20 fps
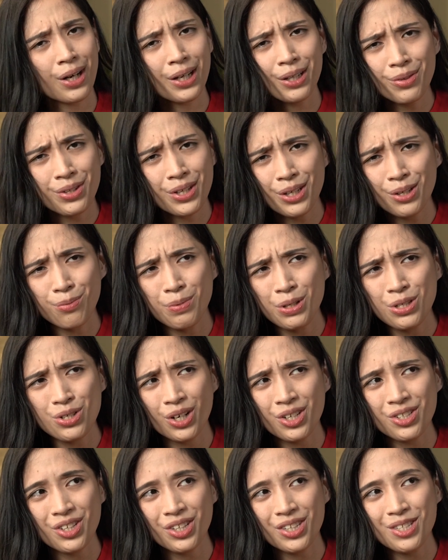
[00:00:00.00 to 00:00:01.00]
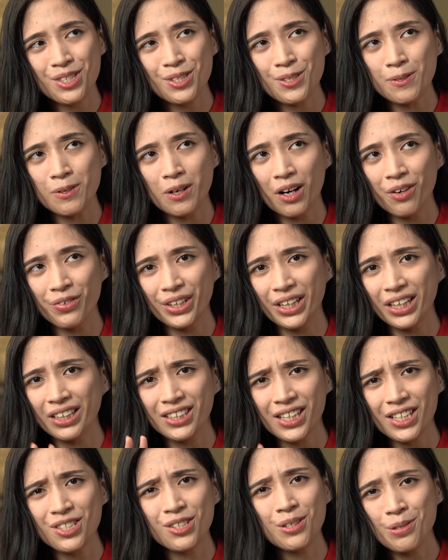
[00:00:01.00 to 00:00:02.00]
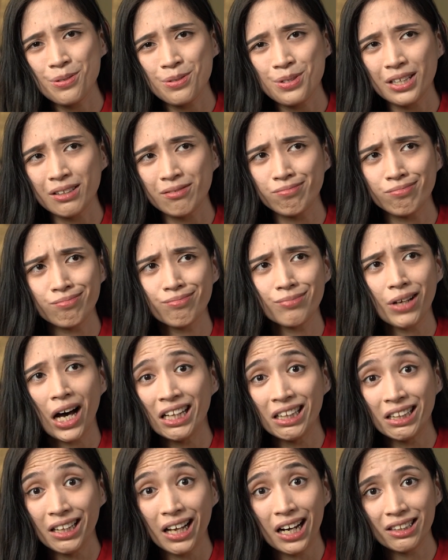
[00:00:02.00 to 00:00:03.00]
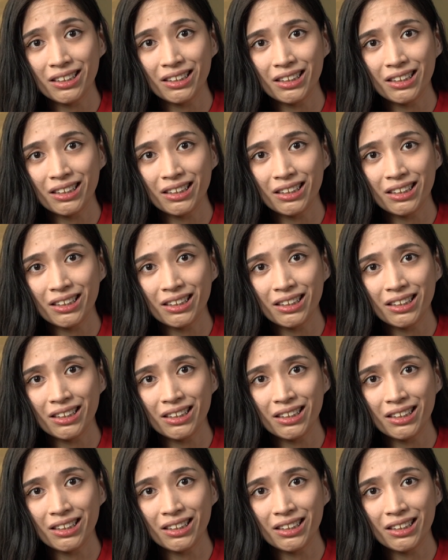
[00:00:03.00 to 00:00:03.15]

I don't think you'll be charging this too often unless you use it a lot.